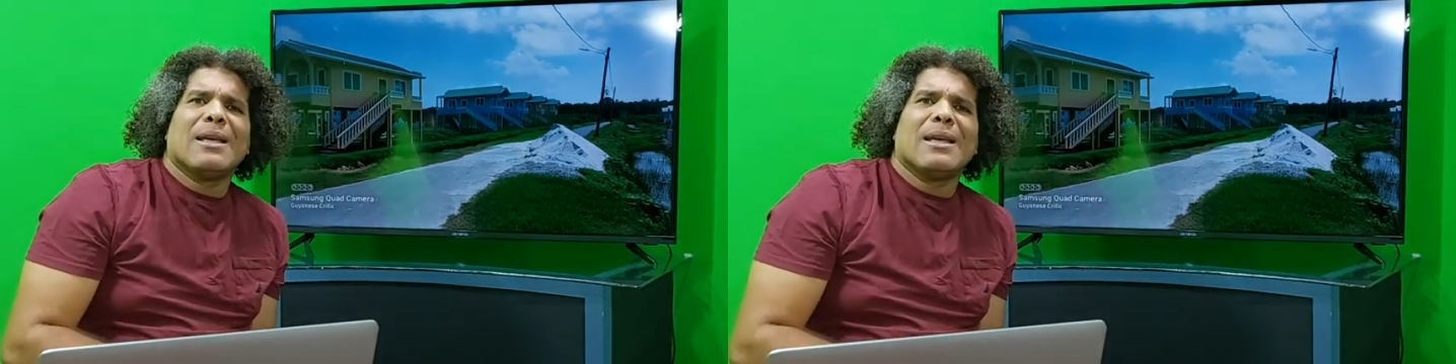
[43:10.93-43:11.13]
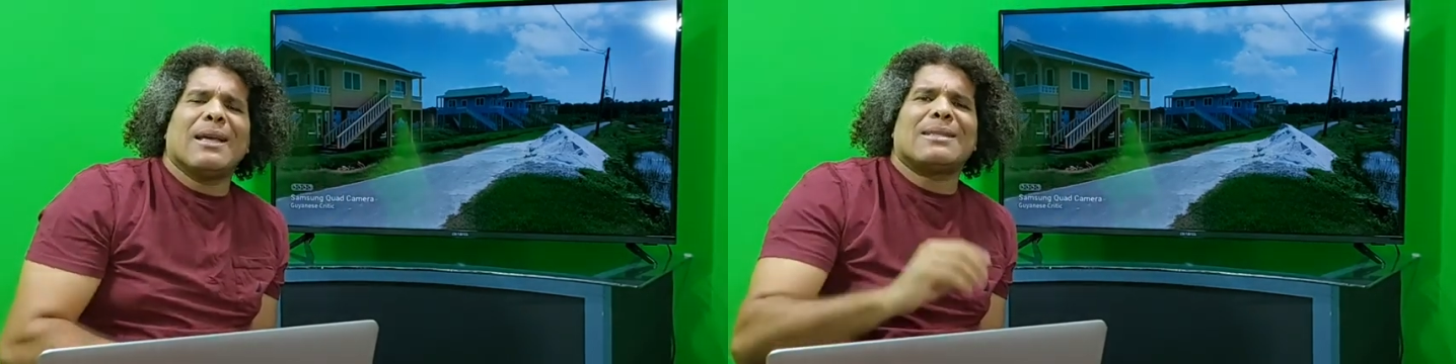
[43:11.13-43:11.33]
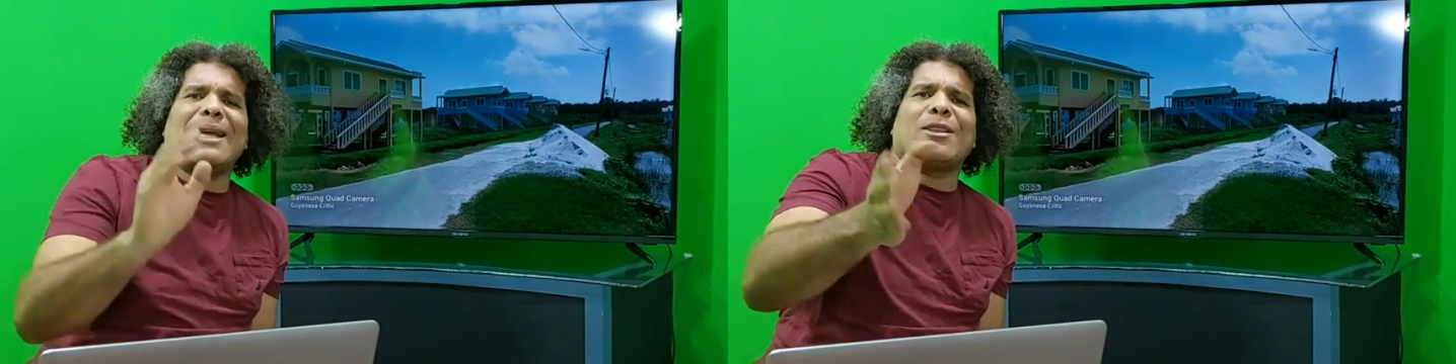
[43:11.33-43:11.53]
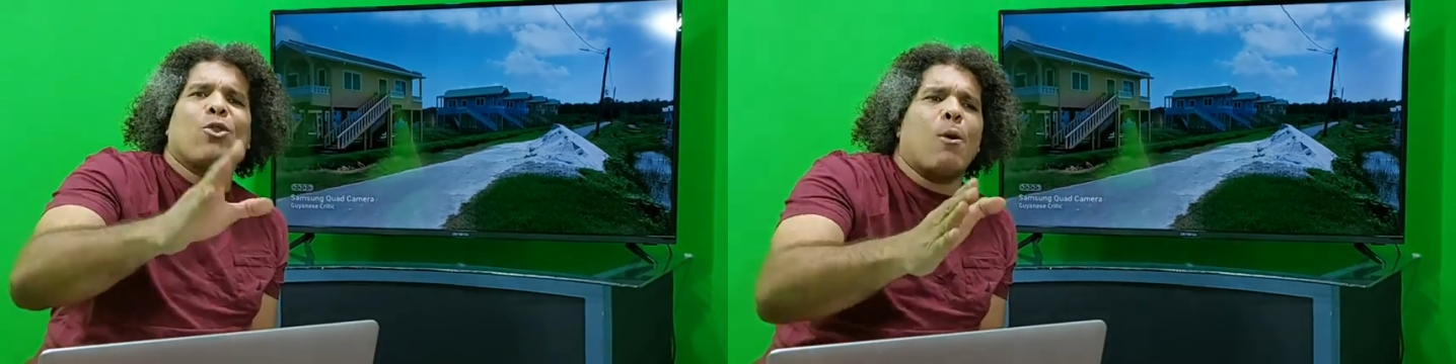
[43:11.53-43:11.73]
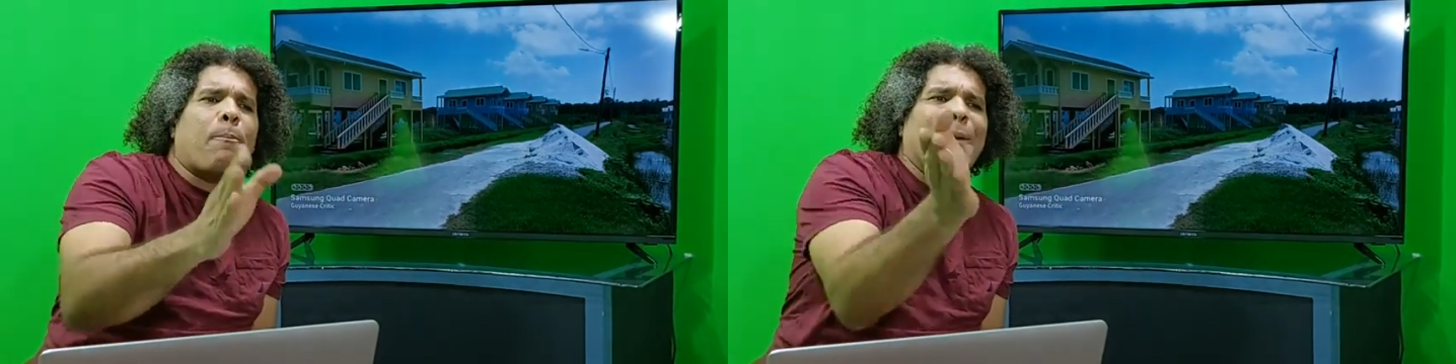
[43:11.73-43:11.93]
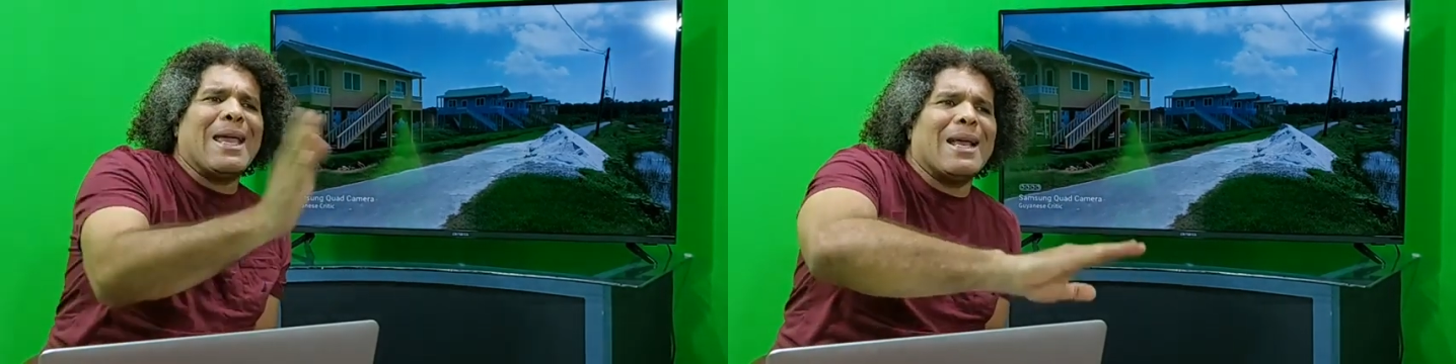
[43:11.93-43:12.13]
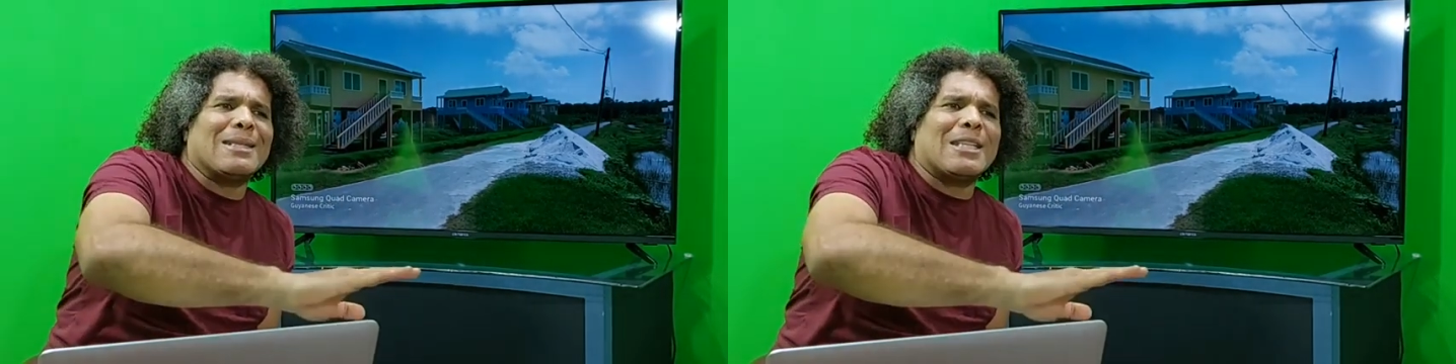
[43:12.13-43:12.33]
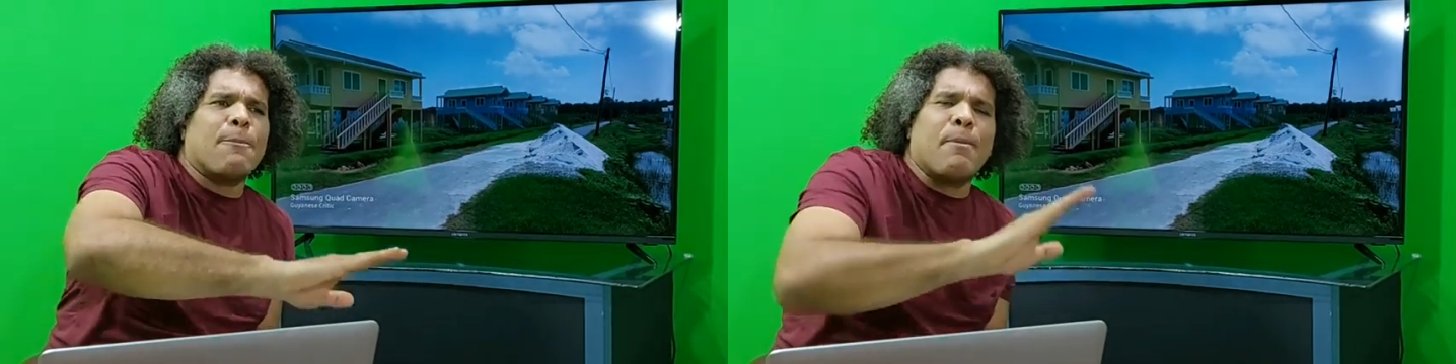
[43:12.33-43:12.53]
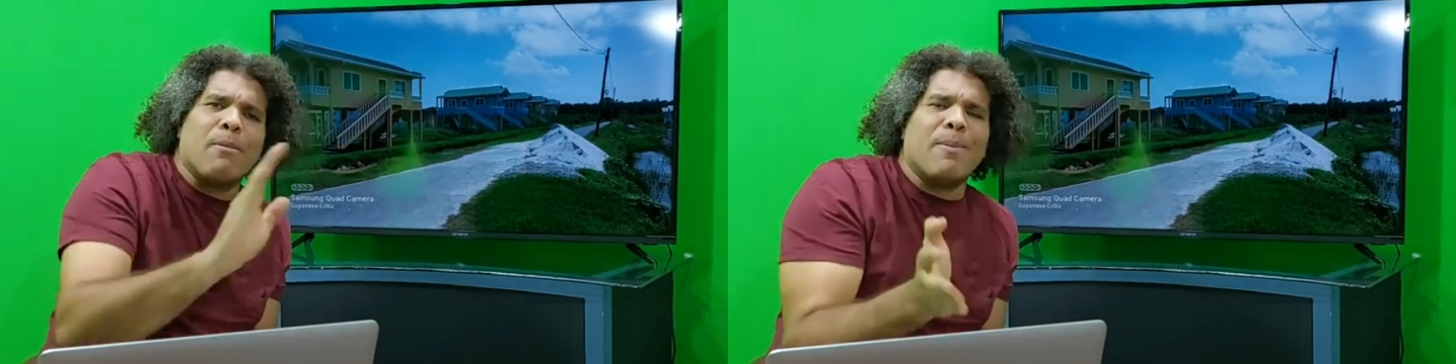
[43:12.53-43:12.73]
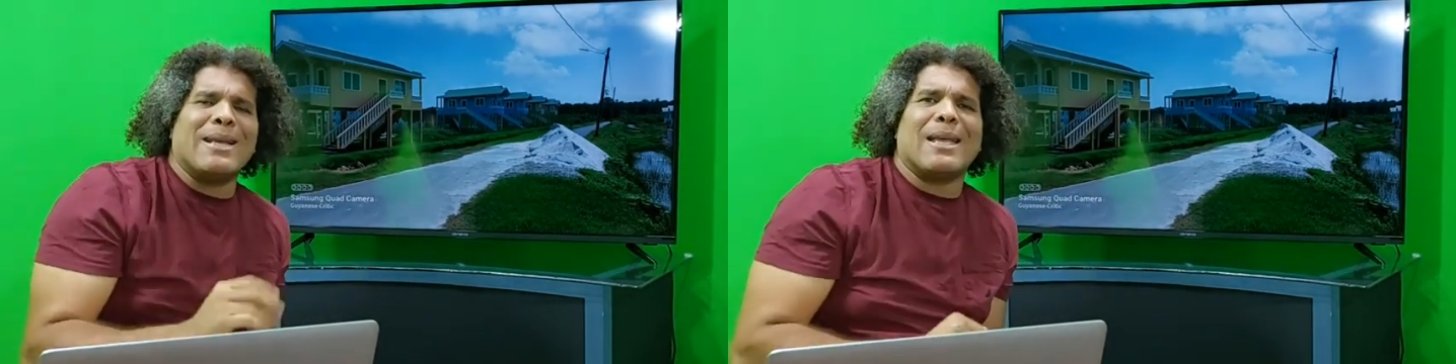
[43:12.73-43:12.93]
It's not no PNC,
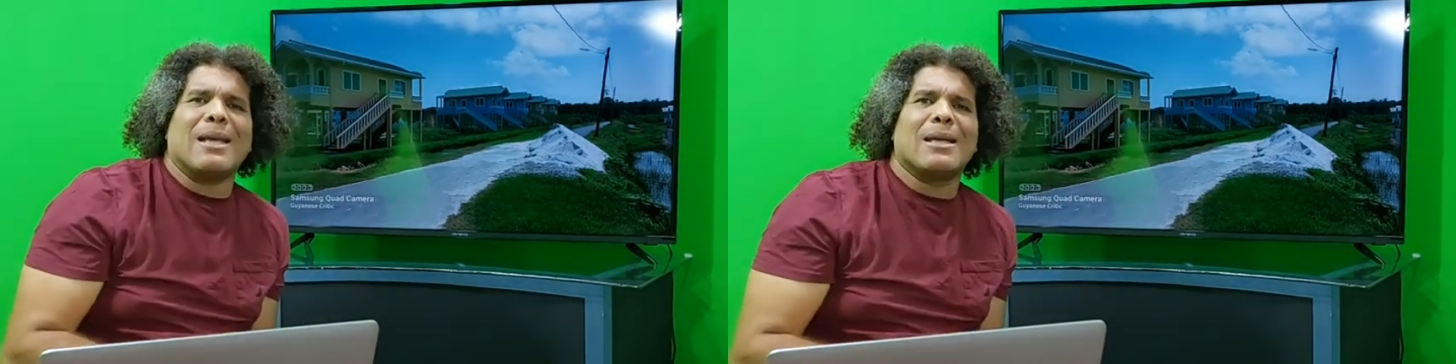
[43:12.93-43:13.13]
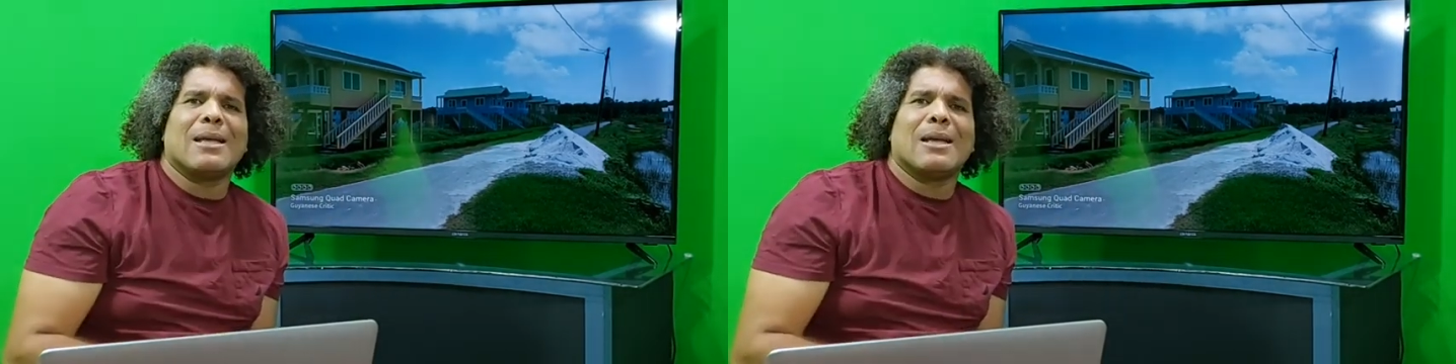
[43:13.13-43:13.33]
PPP thing.